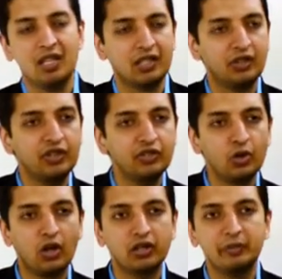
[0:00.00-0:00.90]
Now this
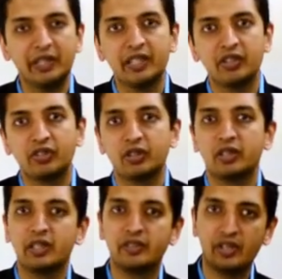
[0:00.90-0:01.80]

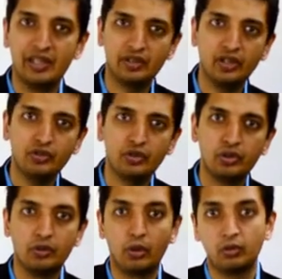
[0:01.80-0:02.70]
documentation is
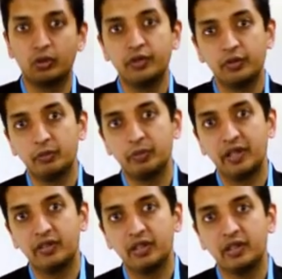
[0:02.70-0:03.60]
essential not only from
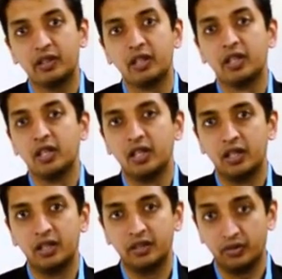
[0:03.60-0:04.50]
present
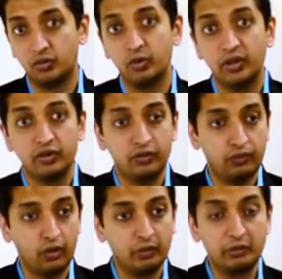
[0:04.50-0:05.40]
situation
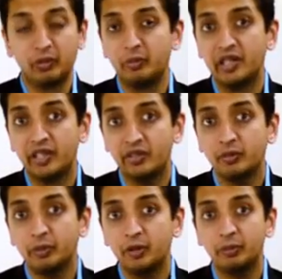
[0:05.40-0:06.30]
from
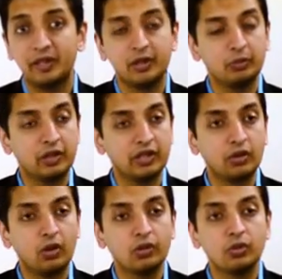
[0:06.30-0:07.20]
implementation perspective, but
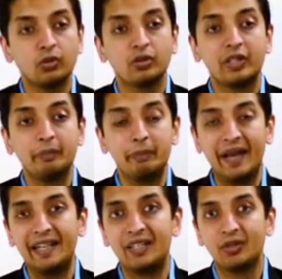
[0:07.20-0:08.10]
it also
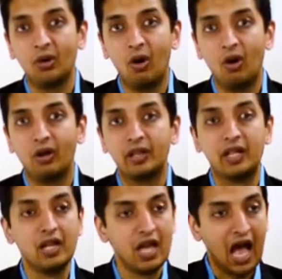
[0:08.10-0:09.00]
depends
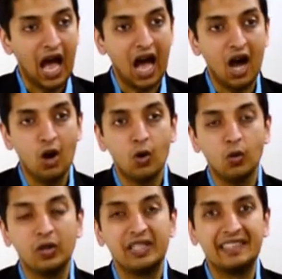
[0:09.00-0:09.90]
on
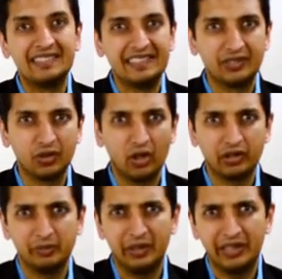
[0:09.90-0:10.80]
how this
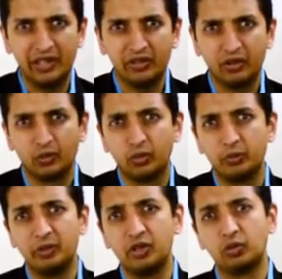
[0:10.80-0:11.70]
documentation
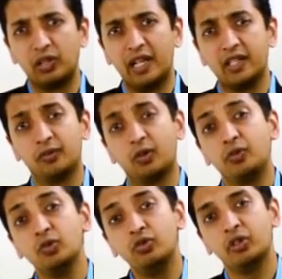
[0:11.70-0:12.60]
could be utilized for
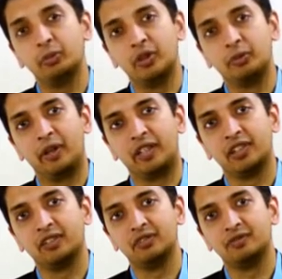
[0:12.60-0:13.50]
future perspective.